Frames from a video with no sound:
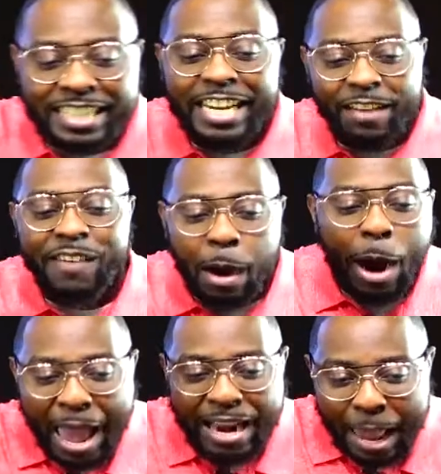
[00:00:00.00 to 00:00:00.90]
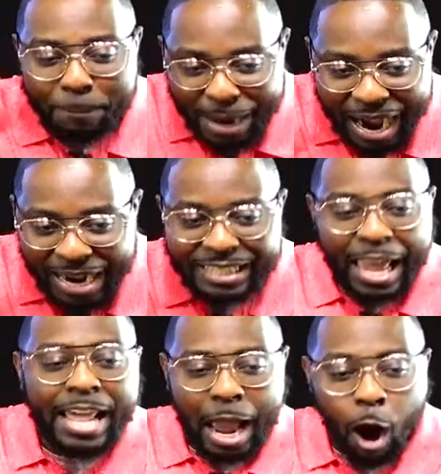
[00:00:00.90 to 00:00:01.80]
see if I'll have that mind to
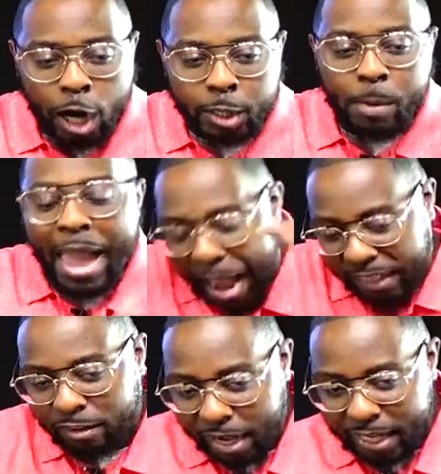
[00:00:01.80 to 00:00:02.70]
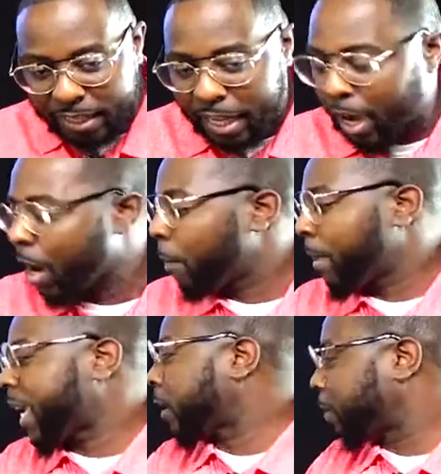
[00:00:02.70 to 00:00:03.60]
have that argument after I get there.
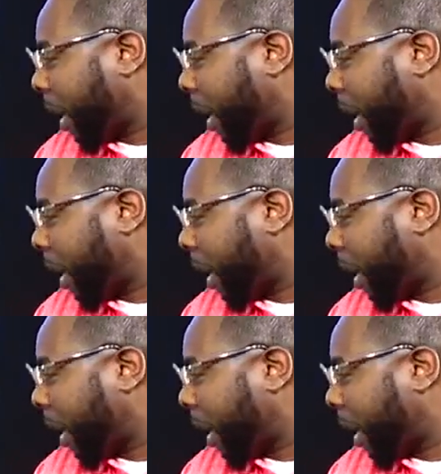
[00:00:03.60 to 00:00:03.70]
But guess what?